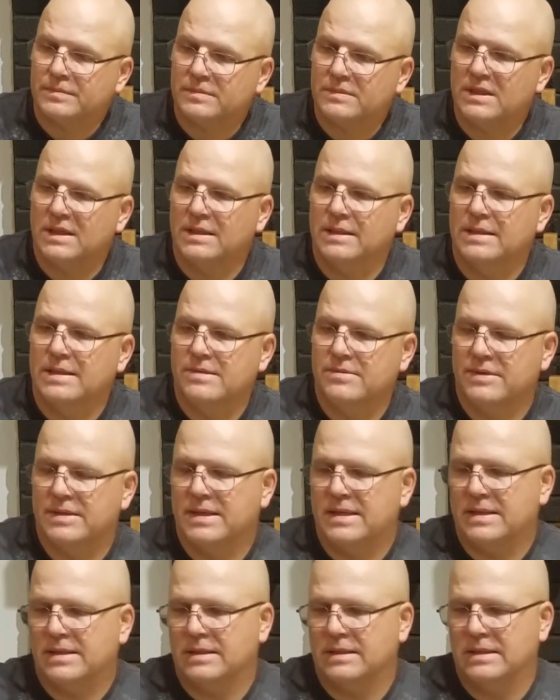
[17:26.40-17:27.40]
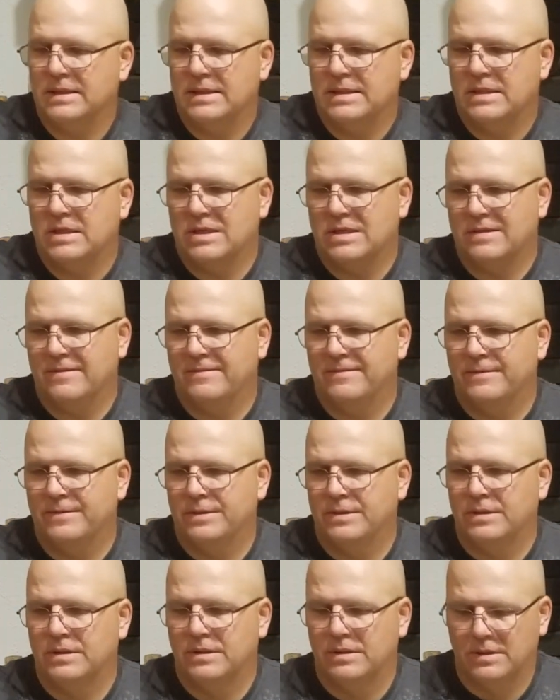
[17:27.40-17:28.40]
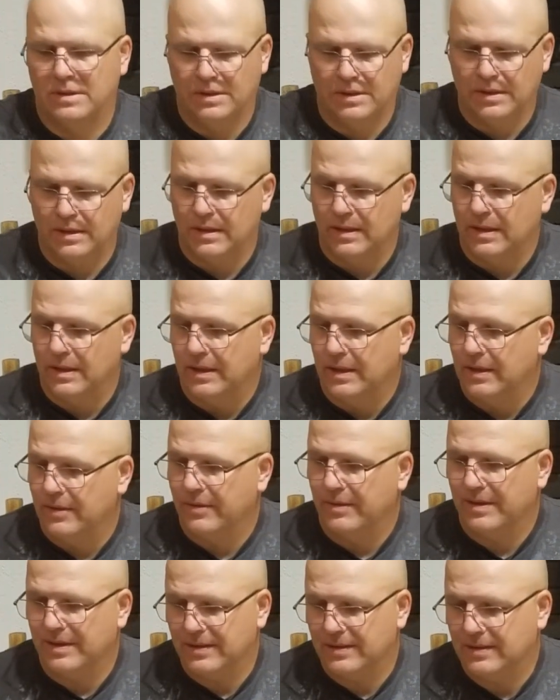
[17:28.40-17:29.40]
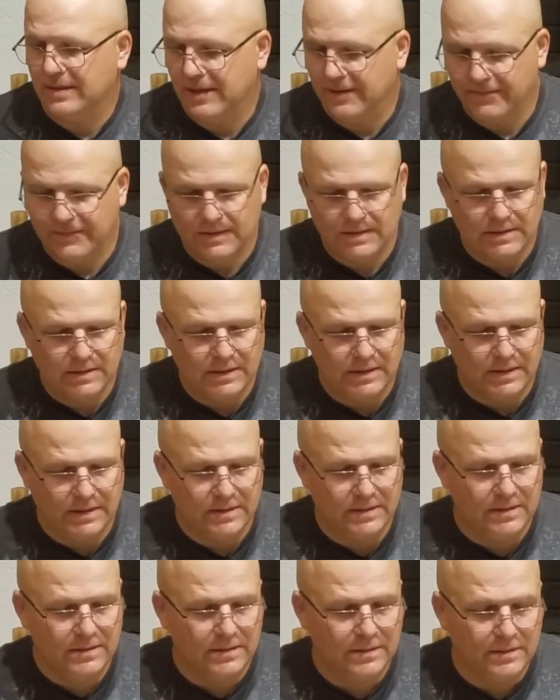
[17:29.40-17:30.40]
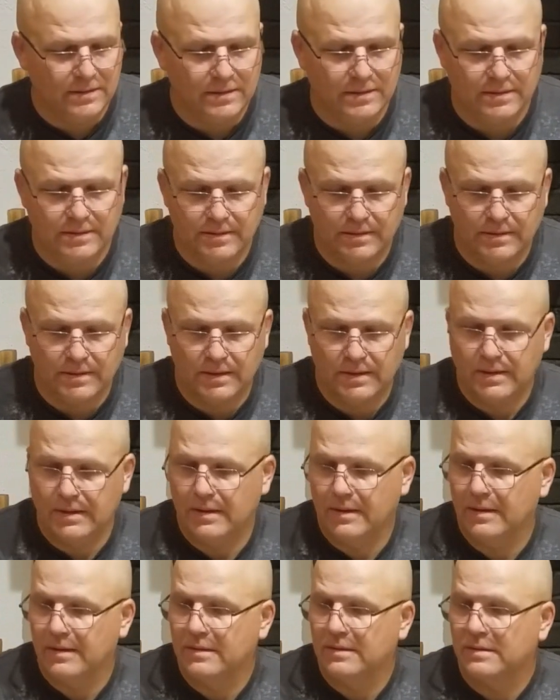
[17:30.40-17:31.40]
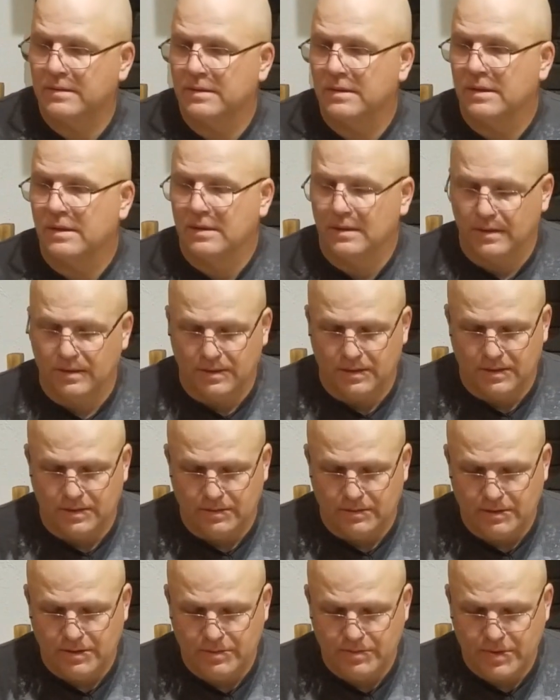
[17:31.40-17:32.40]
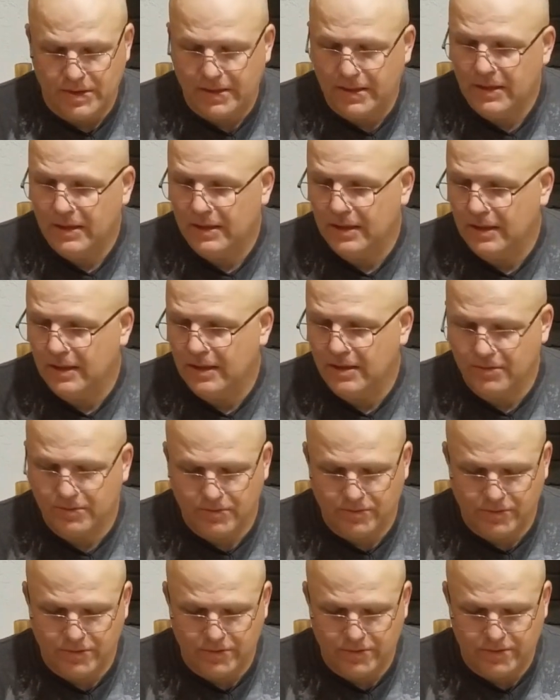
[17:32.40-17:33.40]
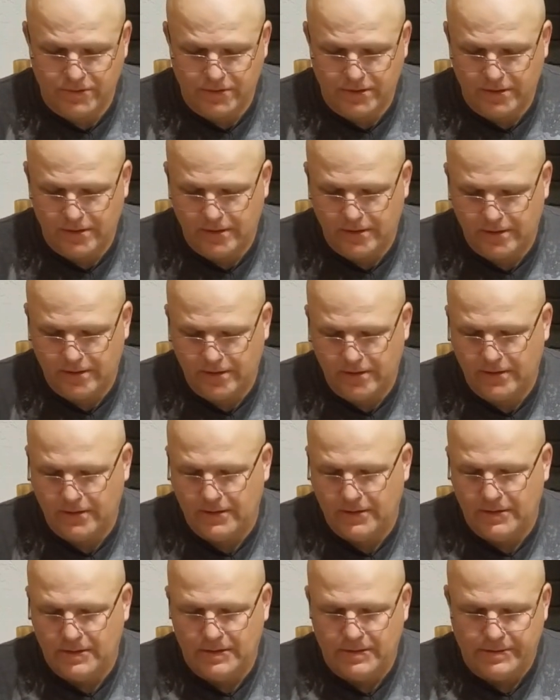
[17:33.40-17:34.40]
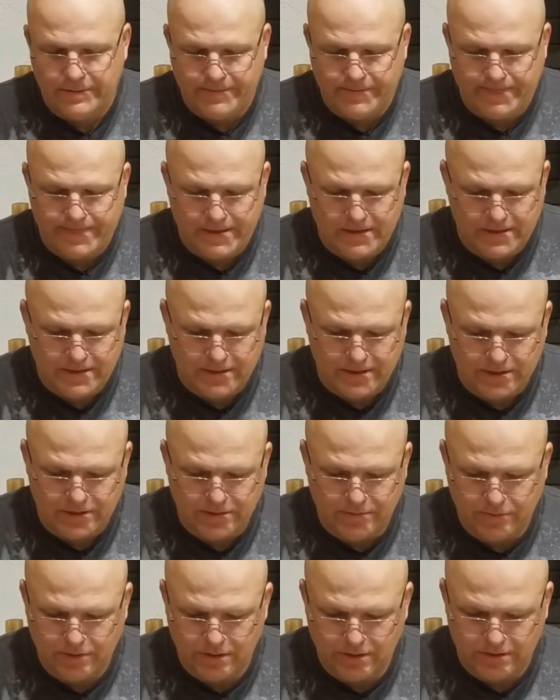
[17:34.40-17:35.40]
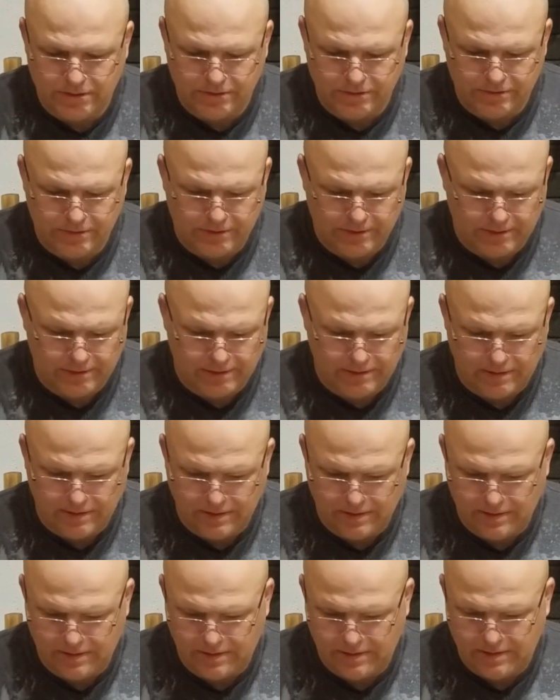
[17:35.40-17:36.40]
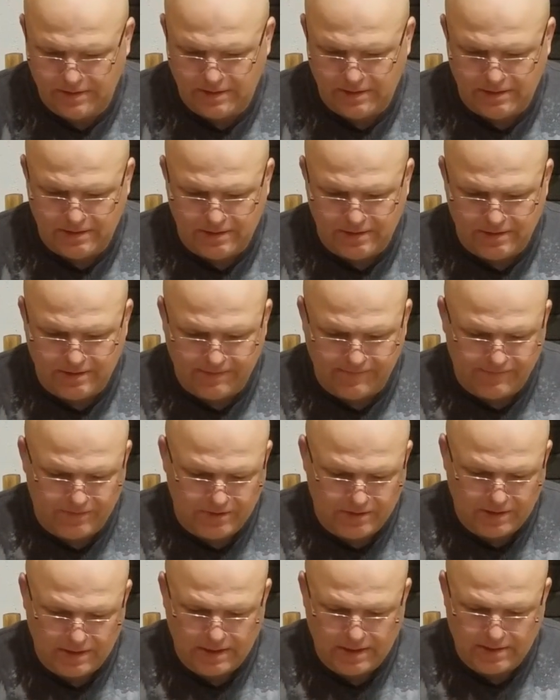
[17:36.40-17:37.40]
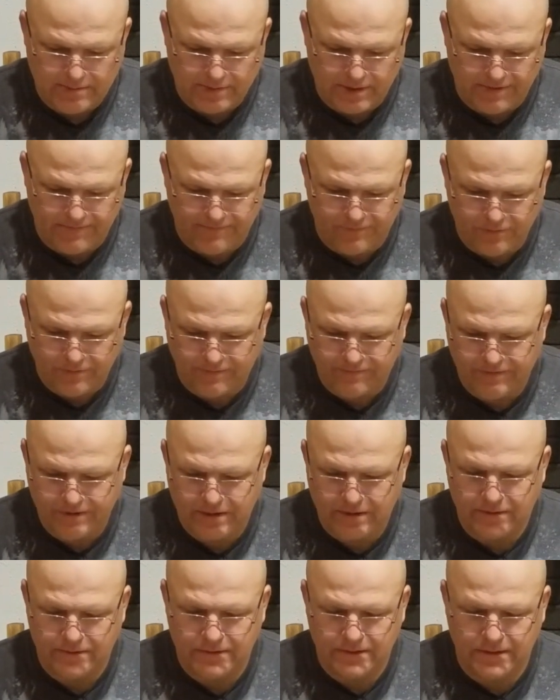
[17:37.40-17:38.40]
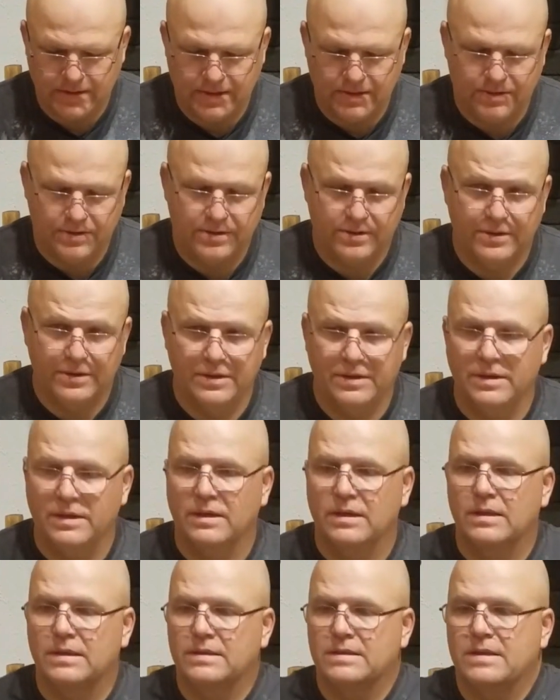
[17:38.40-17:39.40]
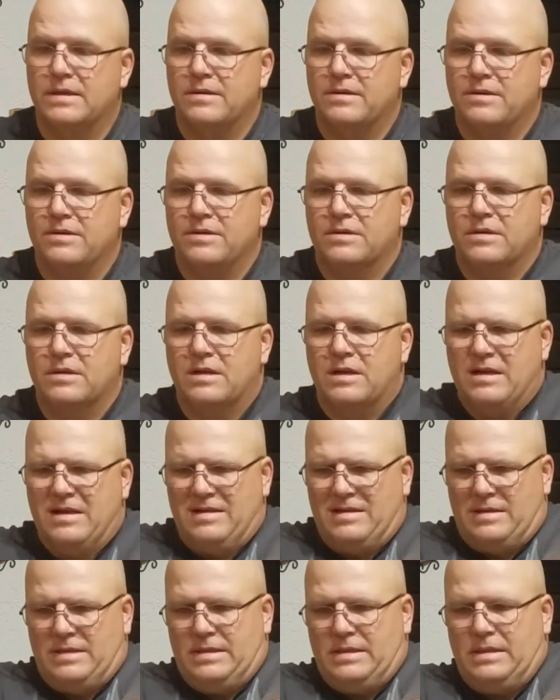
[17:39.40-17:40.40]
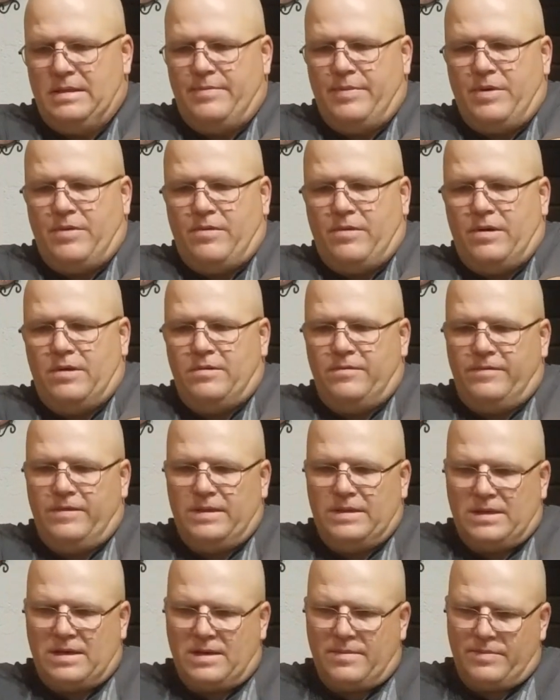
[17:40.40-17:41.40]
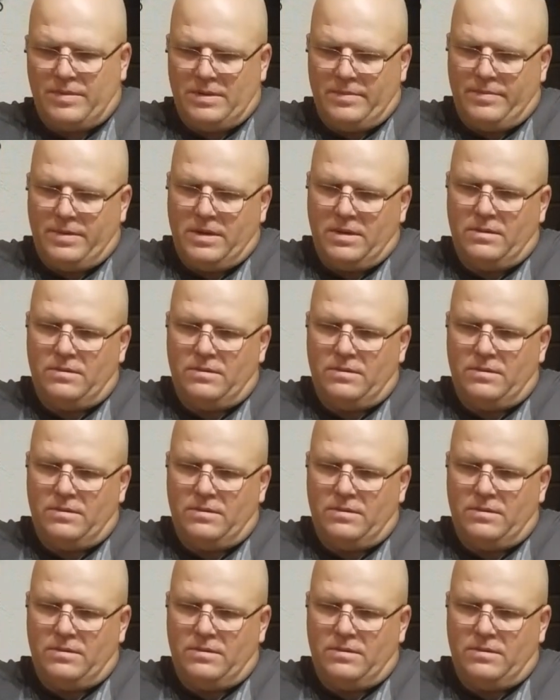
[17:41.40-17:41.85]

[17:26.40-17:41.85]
Now we take the lid off. I'm going to save this lid. You might need it down the road. And you get your balloon. And if you can get about 4 fingers in there, you're good. Now you're just going to slip it right over the top of the bottle,